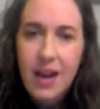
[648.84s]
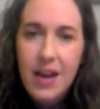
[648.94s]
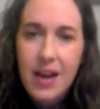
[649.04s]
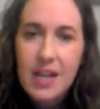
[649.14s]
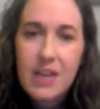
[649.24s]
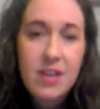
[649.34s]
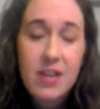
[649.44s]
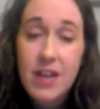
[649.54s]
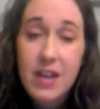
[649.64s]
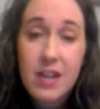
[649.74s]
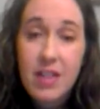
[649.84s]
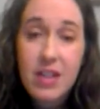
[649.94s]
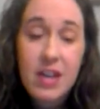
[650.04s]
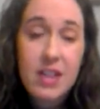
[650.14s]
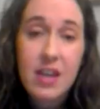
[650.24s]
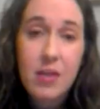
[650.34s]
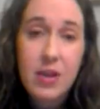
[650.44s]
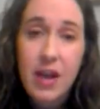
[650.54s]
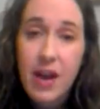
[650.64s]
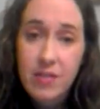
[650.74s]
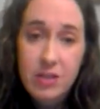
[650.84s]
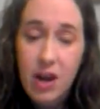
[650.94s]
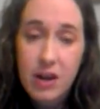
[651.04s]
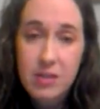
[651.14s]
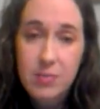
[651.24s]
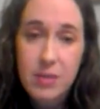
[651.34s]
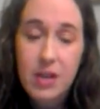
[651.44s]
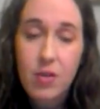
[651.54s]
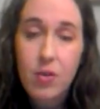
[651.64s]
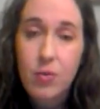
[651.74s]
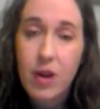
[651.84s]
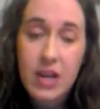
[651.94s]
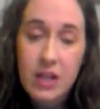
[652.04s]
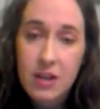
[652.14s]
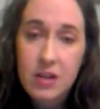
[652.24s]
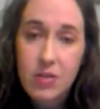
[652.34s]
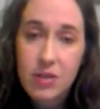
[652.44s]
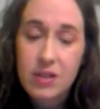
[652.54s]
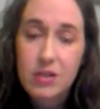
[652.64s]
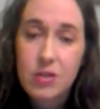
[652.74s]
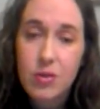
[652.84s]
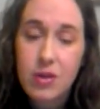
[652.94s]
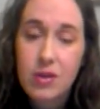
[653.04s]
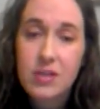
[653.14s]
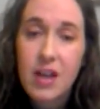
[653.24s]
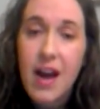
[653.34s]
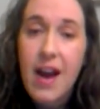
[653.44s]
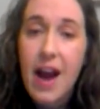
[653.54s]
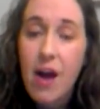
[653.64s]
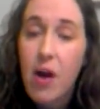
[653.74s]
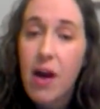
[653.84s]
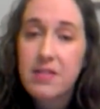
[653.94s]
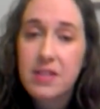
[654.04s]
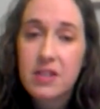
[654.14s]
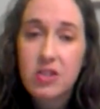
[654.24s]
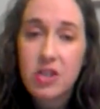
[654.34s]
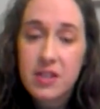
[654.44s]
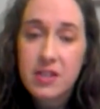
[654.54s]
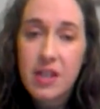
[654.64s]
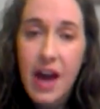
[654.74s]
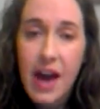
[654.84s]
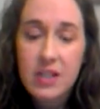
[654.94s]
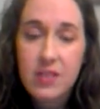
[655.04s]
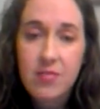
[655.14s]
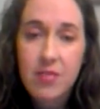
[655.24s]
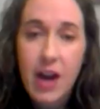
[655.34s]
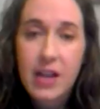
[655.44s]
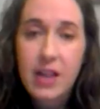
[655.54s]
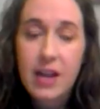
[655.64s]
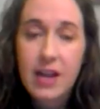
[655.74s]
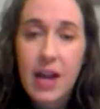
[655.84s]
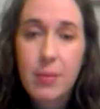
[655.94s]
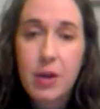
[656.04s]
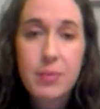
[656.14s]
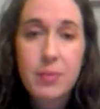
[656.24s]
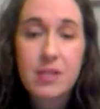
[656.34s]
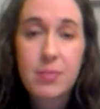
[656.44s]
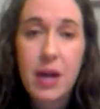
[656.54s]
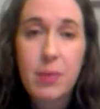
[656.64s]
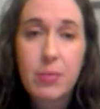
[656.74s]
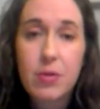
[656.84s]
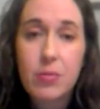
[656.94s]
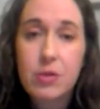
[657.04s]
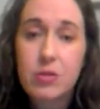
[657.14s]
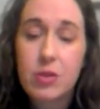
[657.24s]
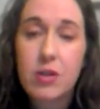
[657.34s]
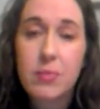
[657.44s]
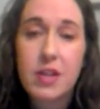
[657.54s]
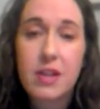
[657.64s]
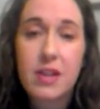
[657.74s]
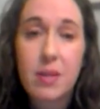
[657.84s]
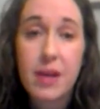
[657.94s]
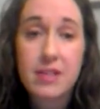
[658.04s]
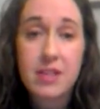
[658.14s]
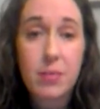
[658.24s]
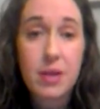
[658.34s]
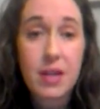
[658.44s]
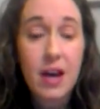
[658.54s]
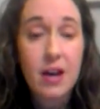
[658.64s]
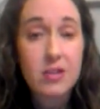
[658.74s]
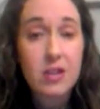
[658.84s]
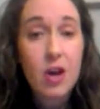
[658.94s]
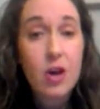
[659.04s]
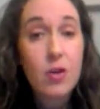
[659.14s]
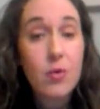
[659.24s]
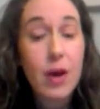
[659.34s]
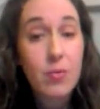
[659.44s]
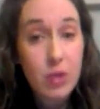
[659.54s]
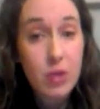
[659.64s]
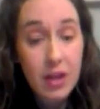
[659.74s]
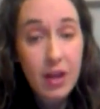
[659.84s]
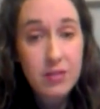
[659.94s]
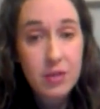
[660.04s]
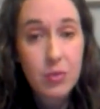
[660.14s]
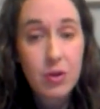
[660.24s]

even if I didn't think they would ever talk to me or want anything to do with essential oils, how often just the act of writing that name on a piece of paper would trigger me to think about somebody else who I would love to work